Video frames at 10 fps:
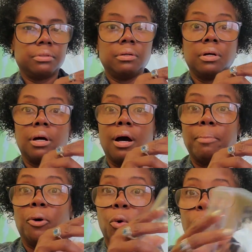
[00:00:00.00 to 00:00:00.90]
I
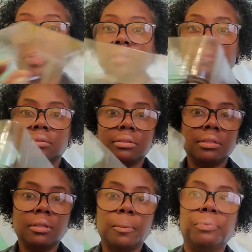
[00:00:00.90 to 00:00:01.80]
am opening
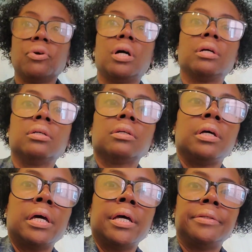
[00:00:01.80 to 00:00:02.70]
a product
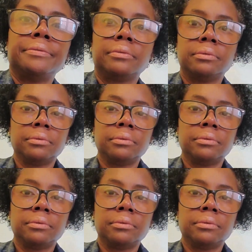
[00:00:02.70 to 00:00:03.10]
and